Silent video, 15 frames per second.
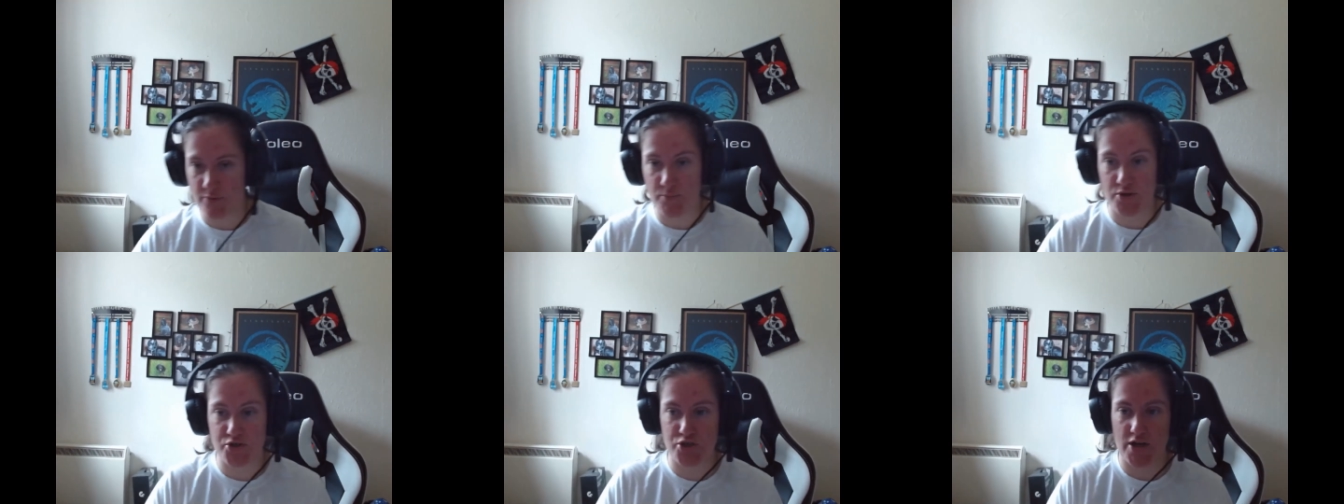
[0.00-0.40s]

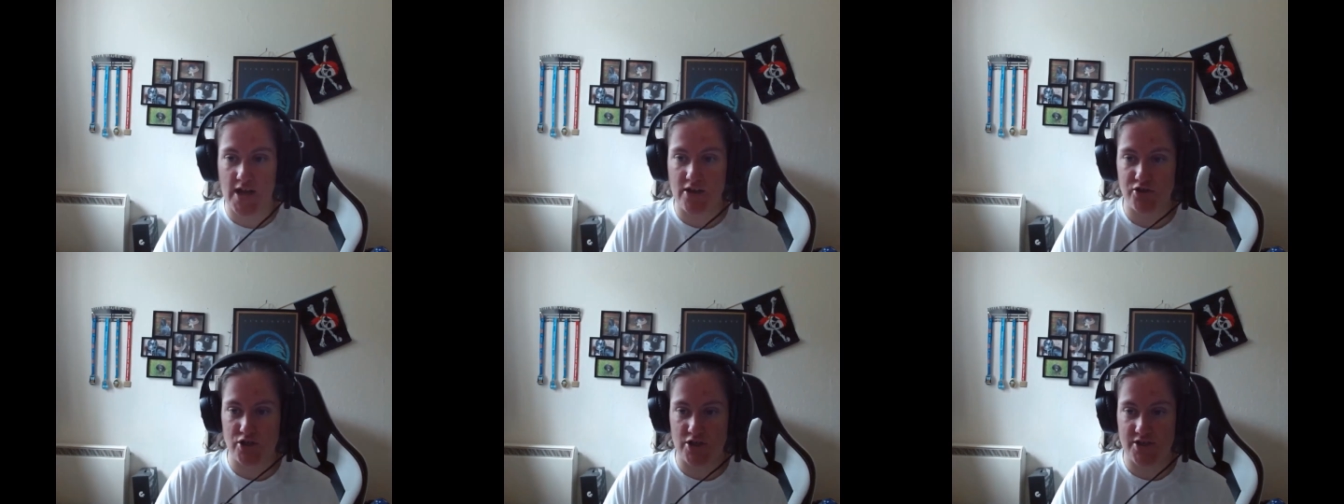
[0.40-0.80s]
much I
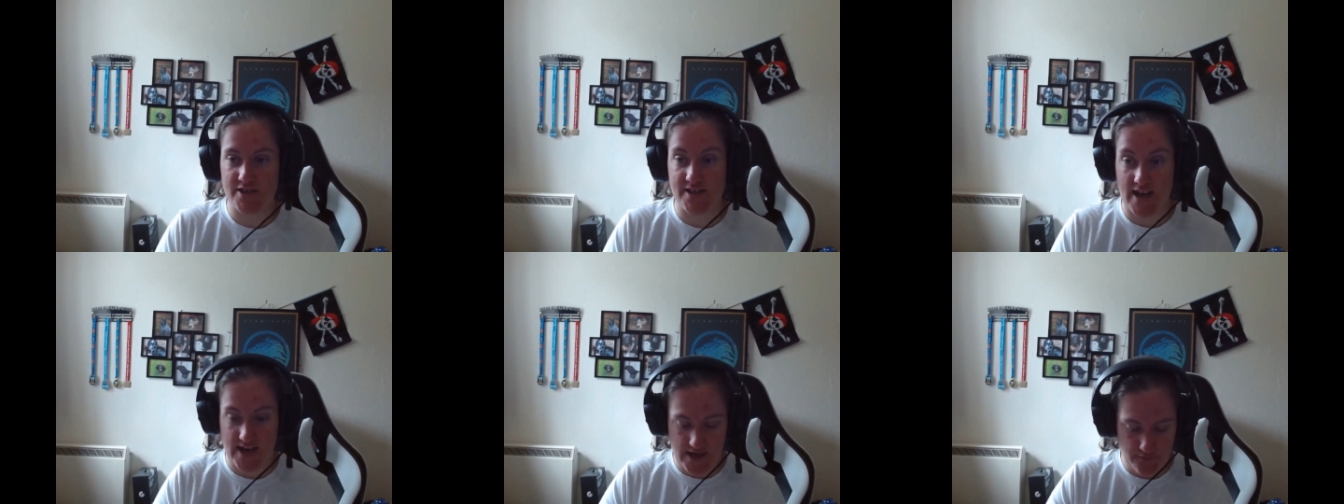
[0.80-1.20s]
actually
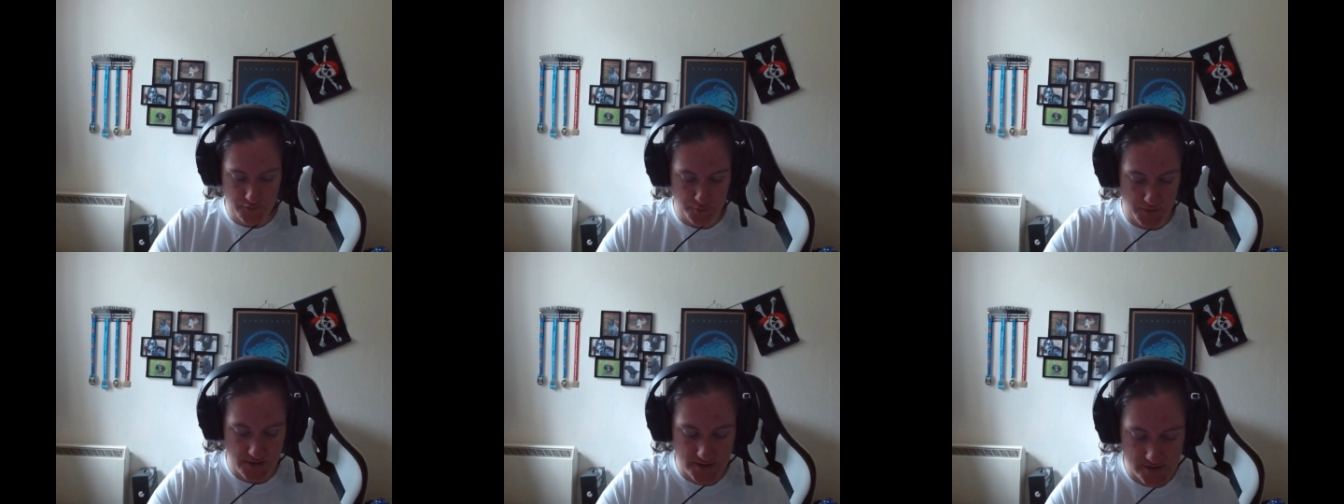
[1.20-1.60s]

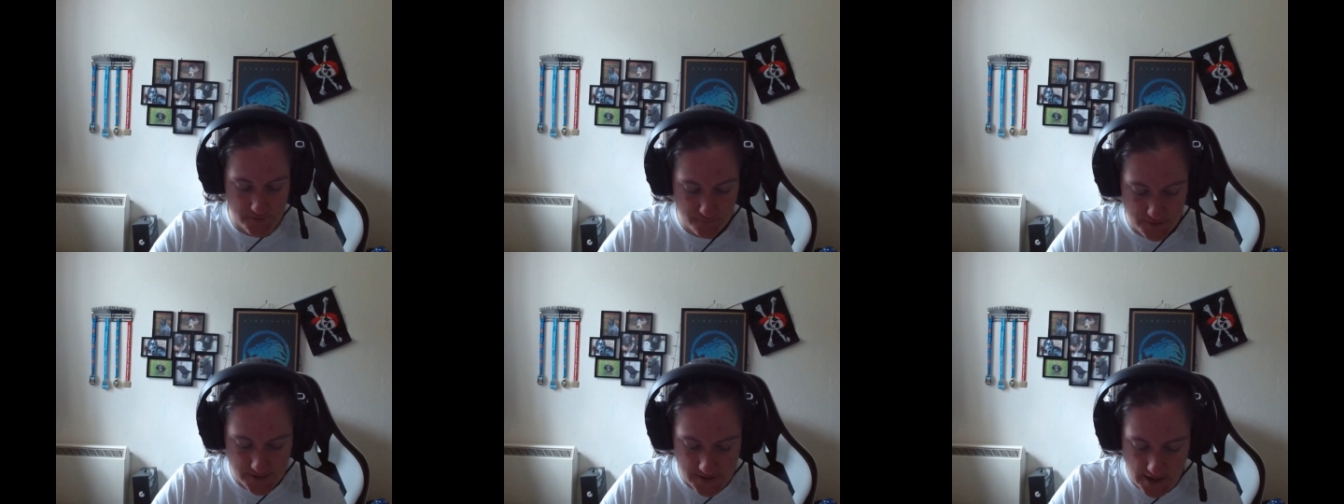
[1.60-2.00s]
saved because
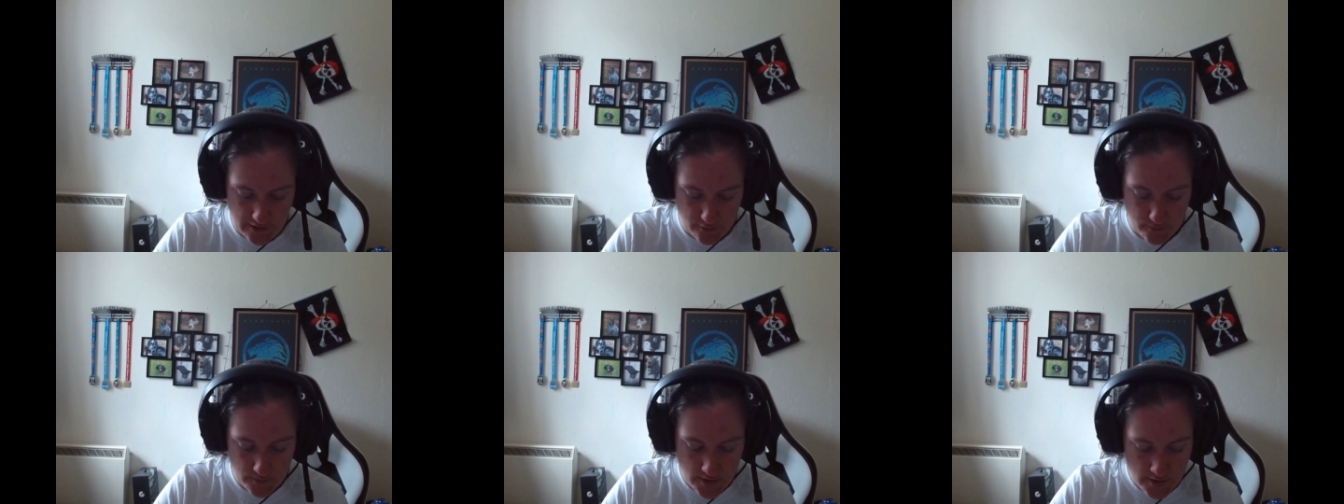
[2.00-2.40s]
of the
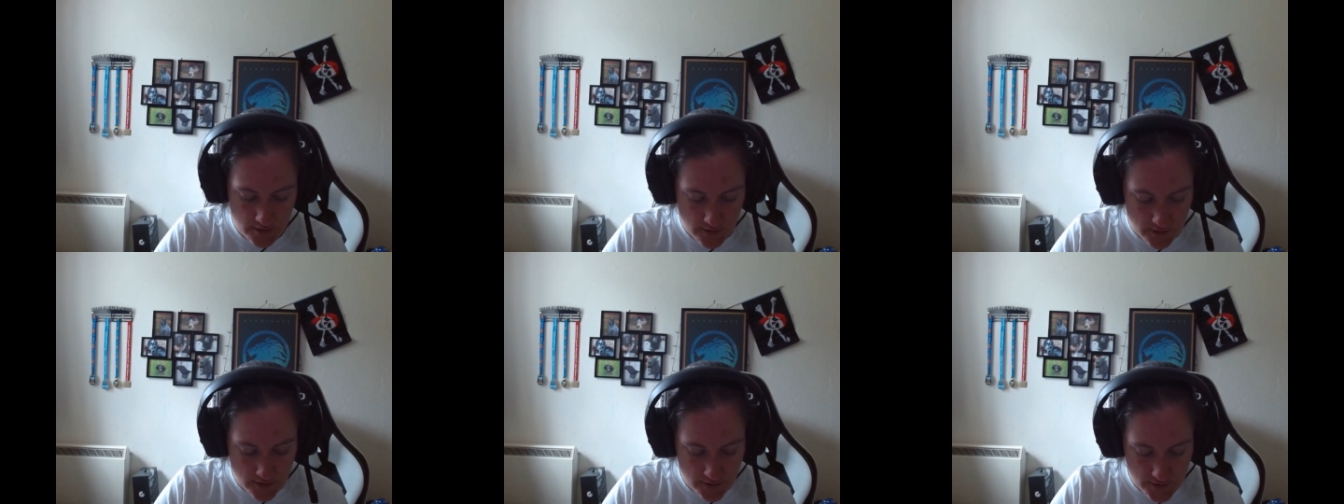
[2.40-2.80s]
sale.
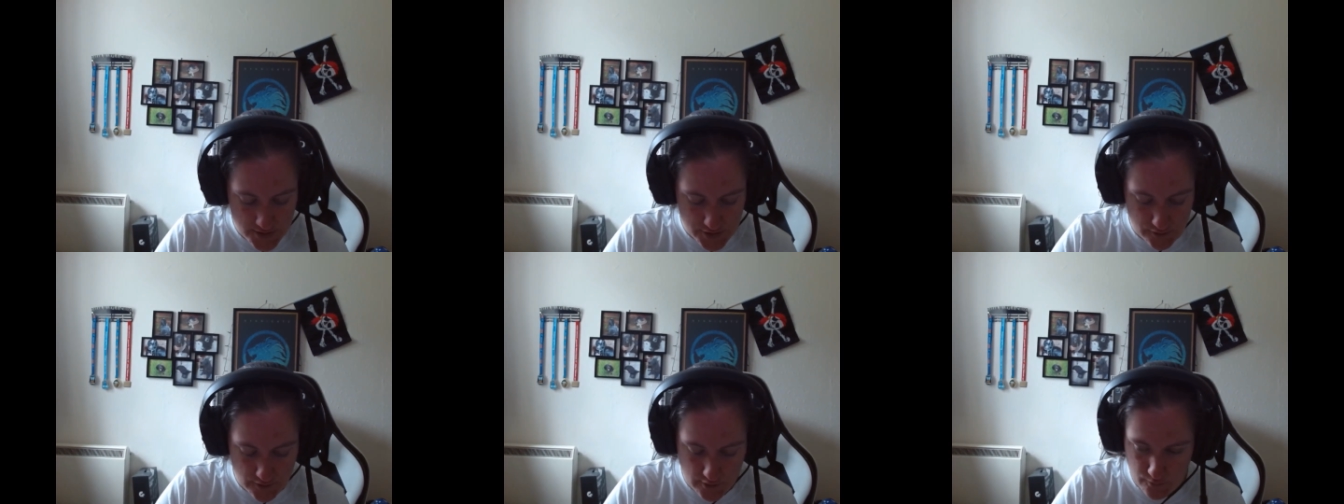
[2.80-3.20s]

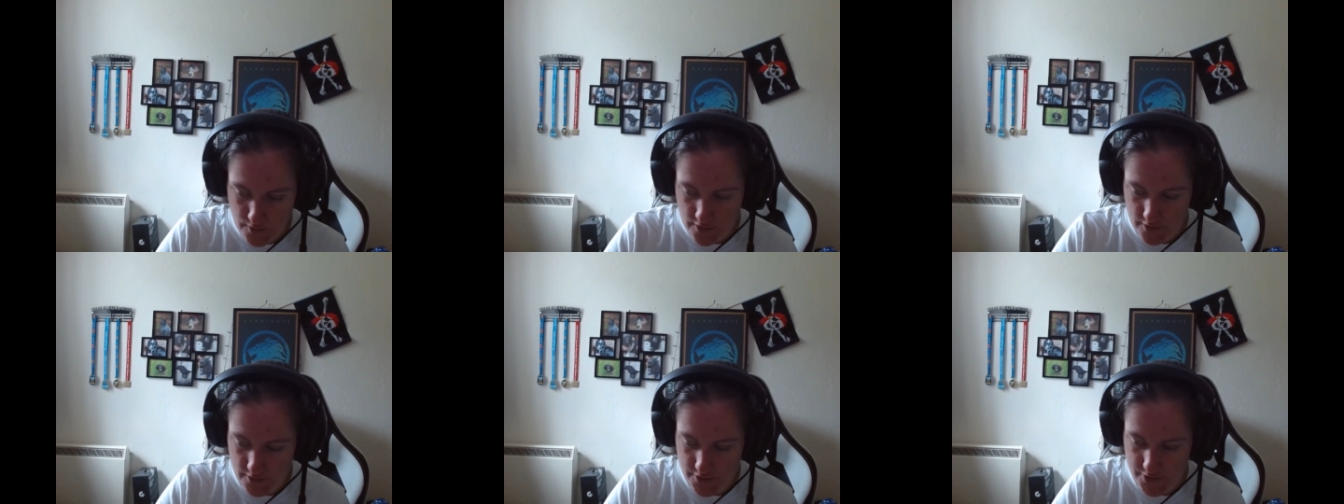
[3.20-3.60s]
So it
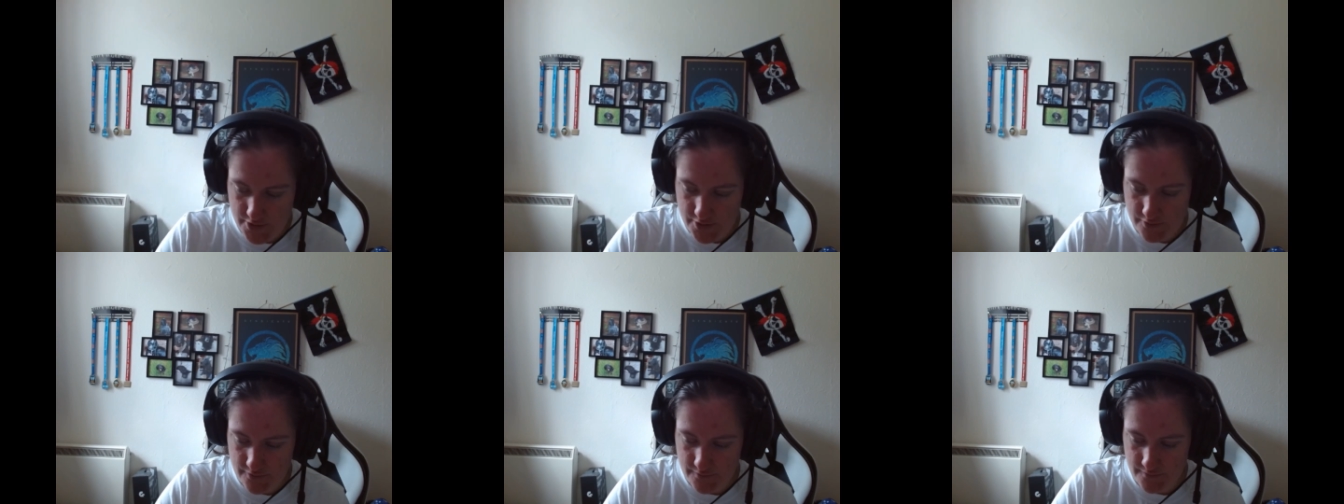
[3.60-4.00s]

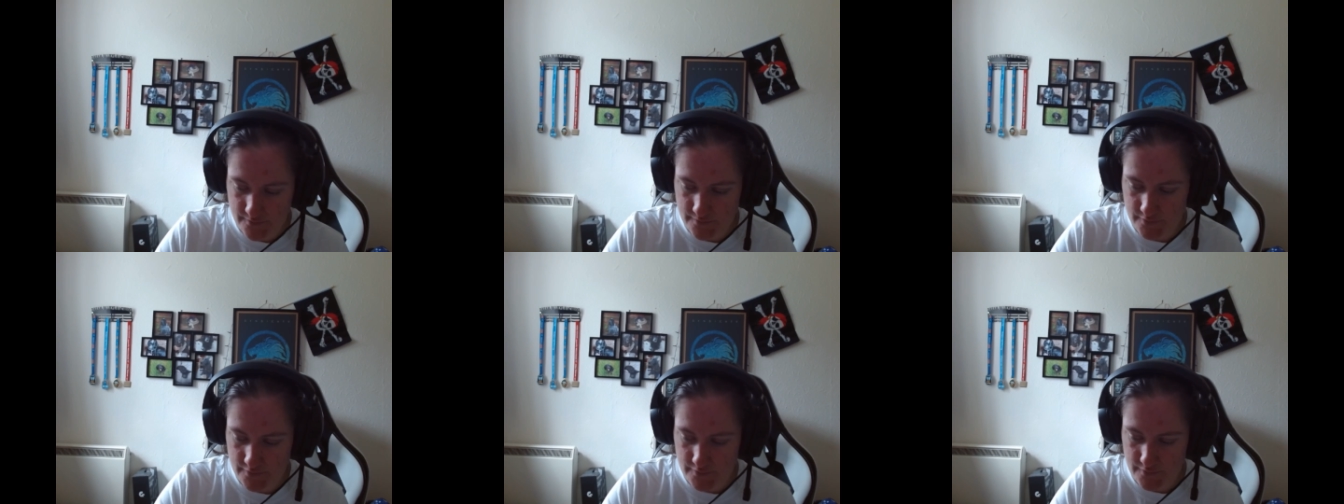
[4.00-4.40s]
was
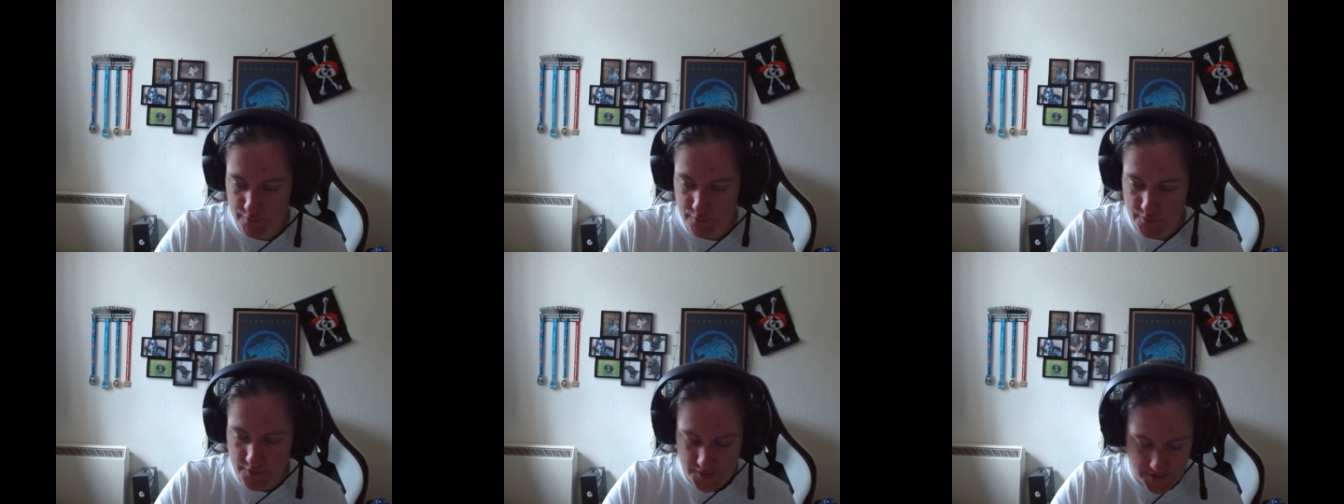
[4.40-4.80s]

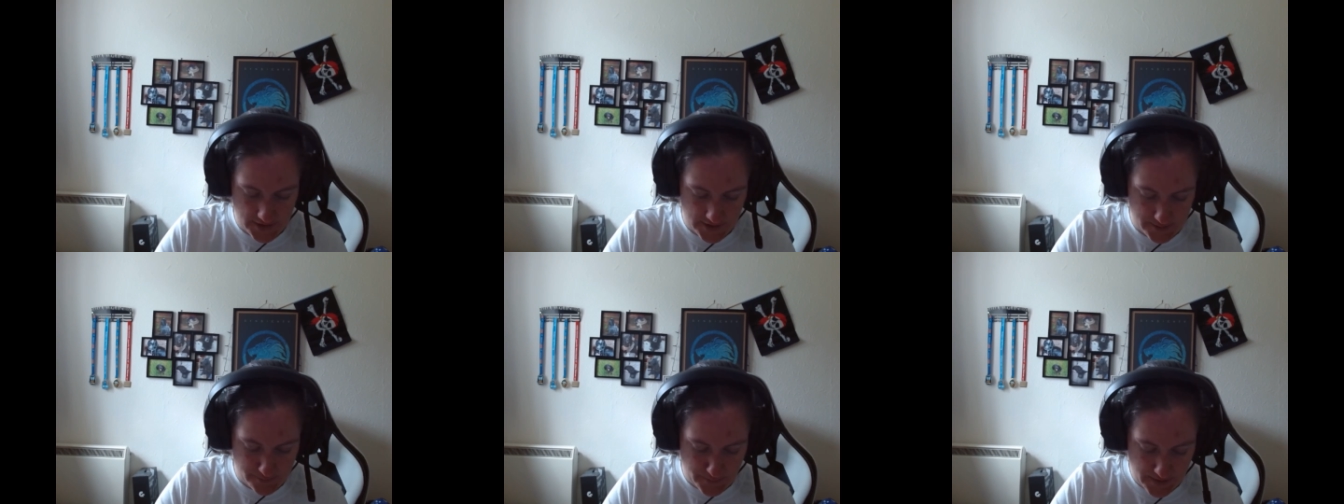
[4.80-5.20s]

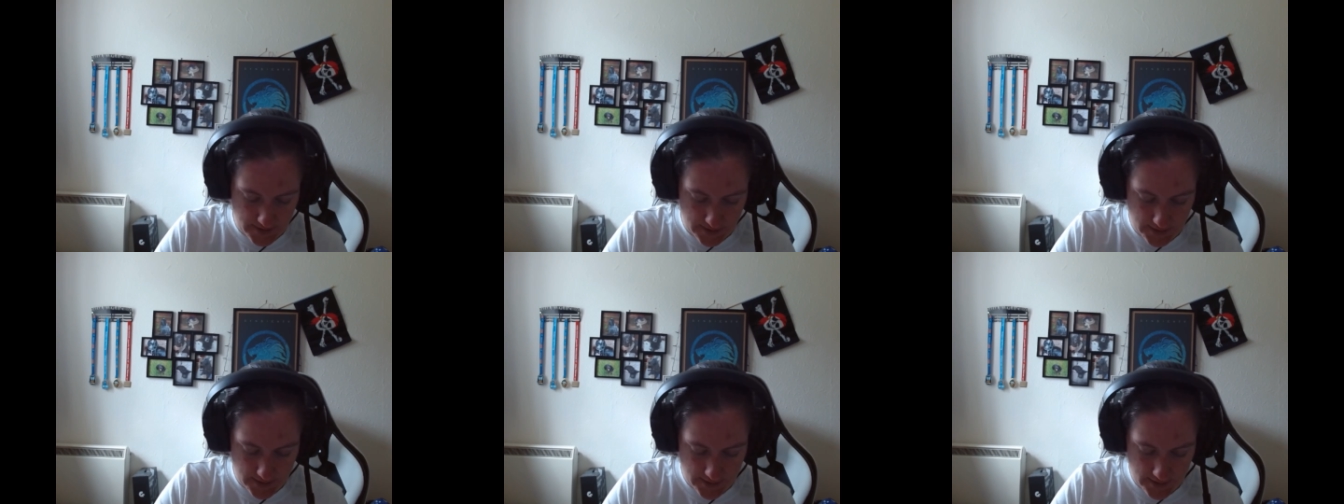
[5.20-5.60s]

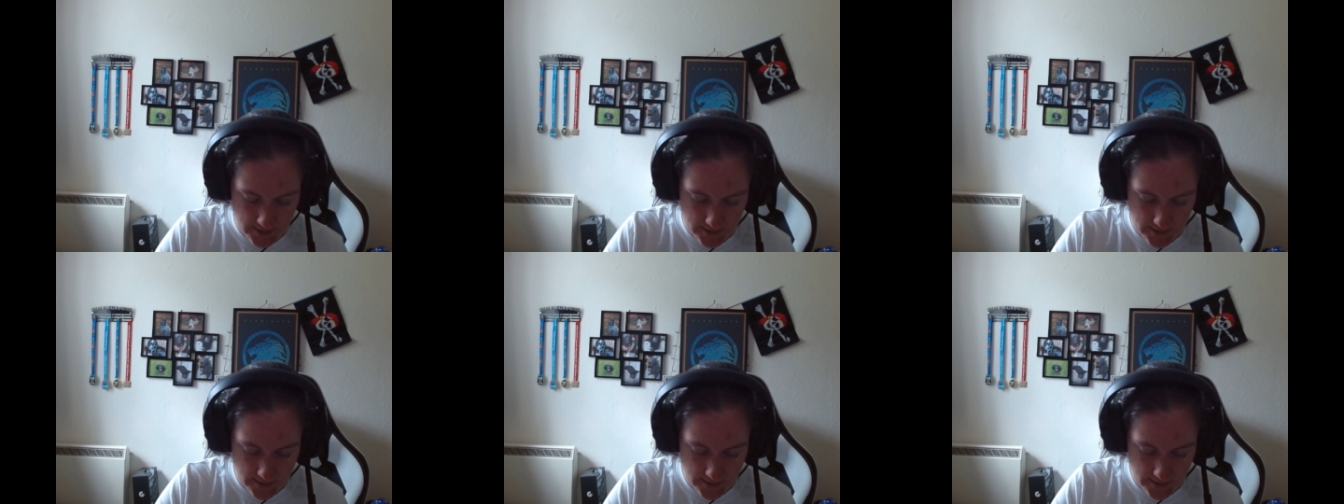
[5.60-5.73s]
46p.